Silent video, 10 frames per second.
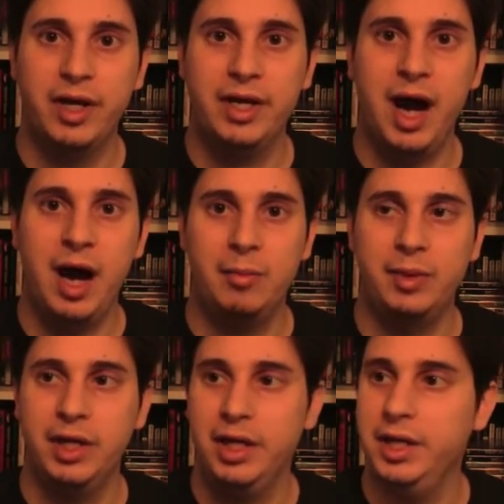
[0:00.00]

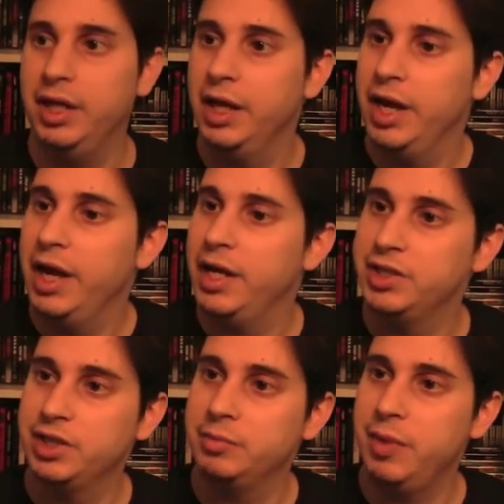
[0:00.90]
comedy.
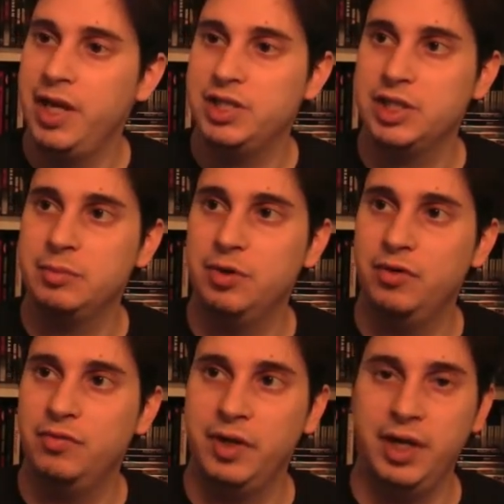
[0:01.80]
It's an amazing
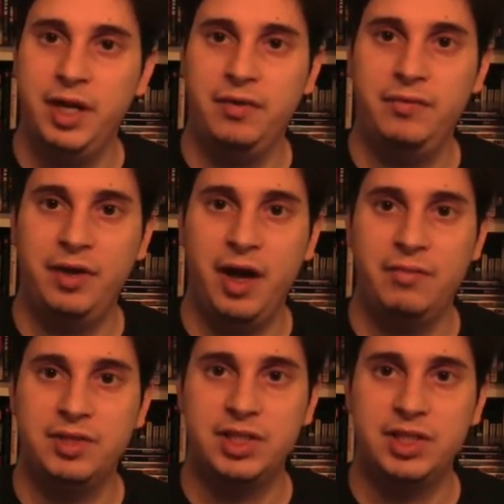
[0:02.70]
movie. If you haven't